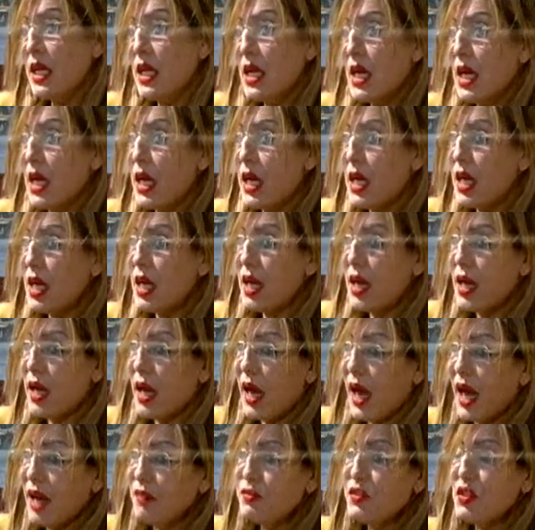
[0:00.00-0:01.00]
Uh,
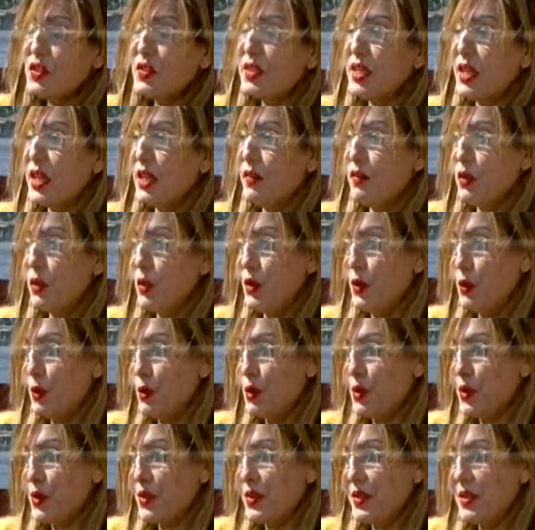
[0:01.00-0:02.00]
after the
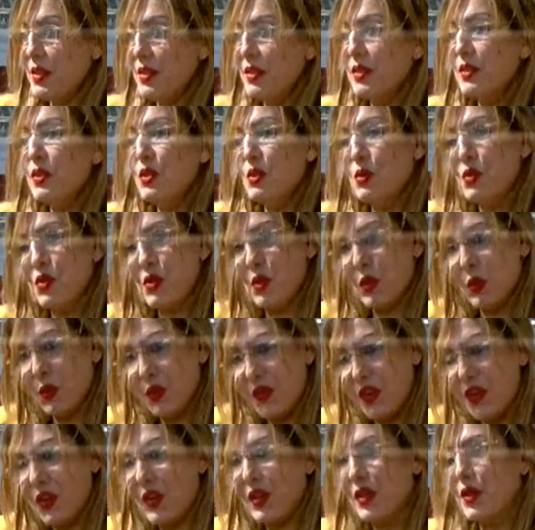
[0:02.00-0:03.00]
revolution, you saw
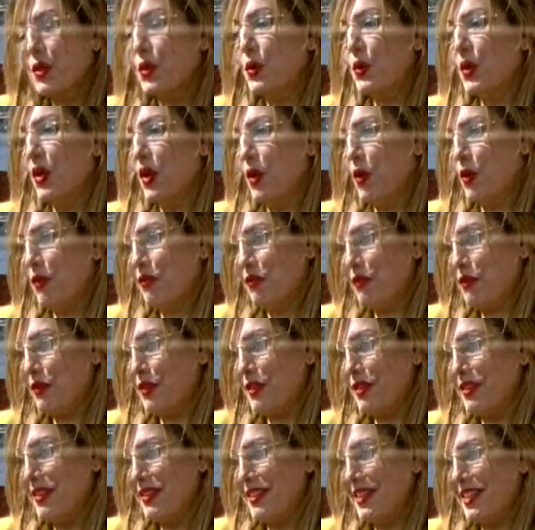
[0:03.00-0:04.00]
the role of
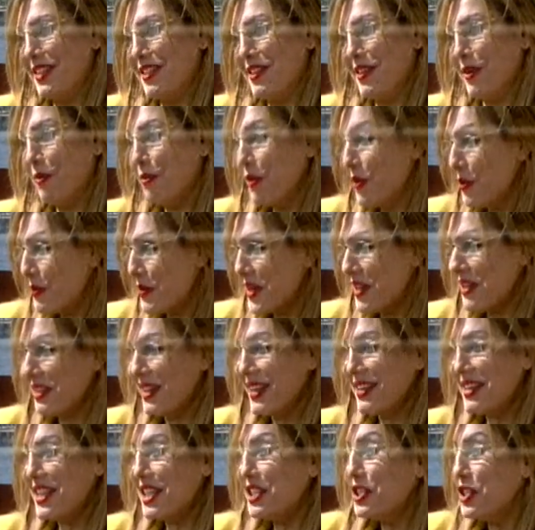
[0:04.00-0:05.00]
uh, the woman
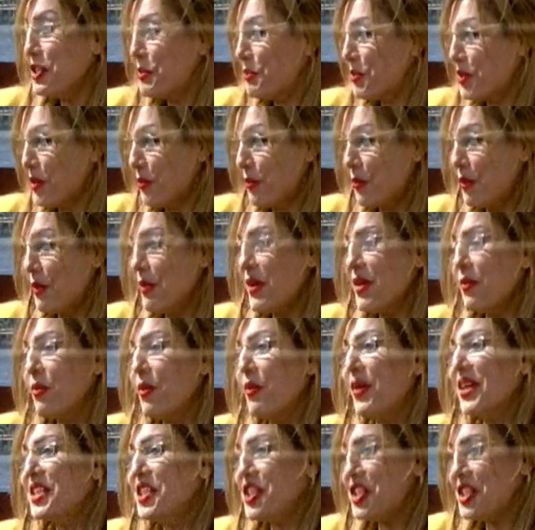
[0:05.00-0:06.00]
and the Egyptian woman,
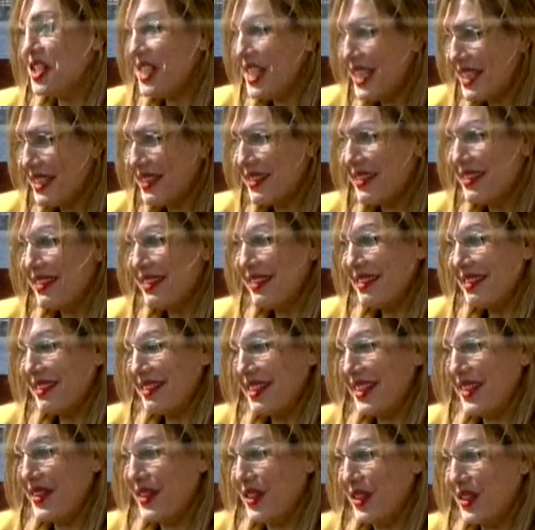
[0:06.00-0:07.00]
what she did
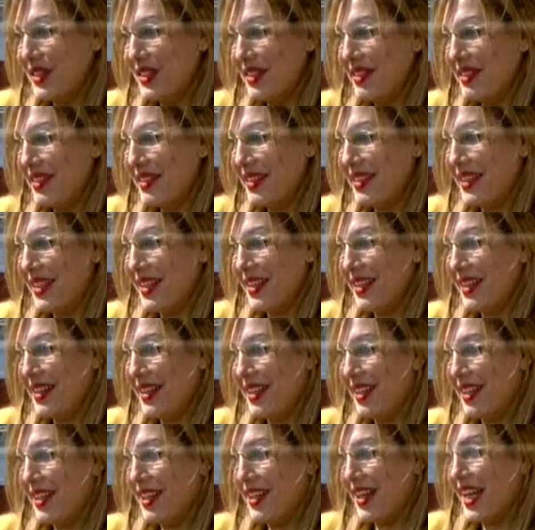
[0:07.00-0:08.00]
in the
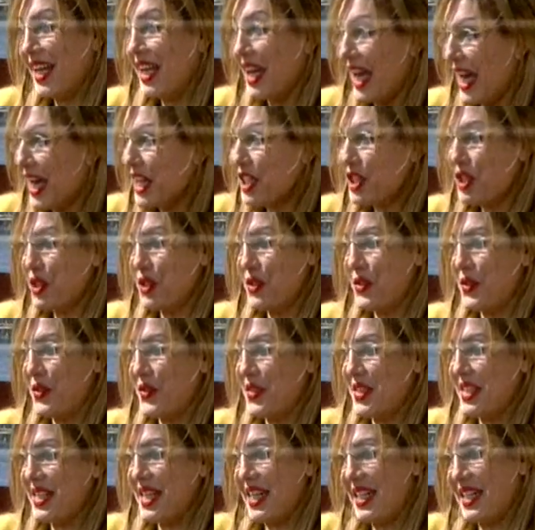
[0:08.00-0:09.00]
uh,
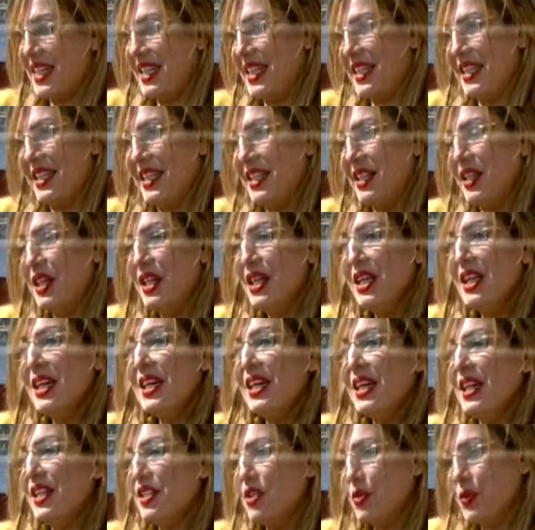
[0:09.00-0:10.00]
elections and in
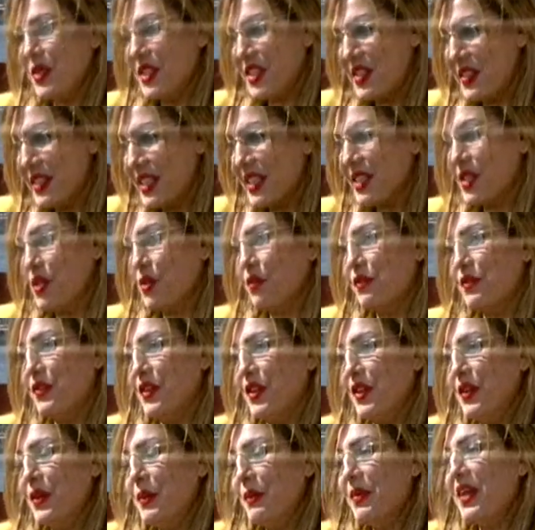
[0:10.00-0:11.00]
in 26 and of
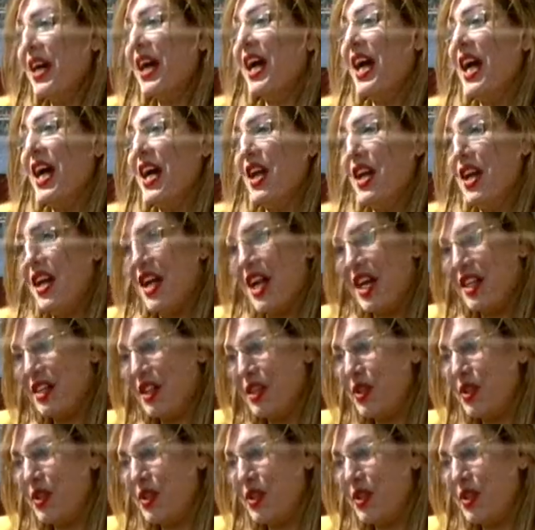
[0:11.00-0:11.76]
during the revolution and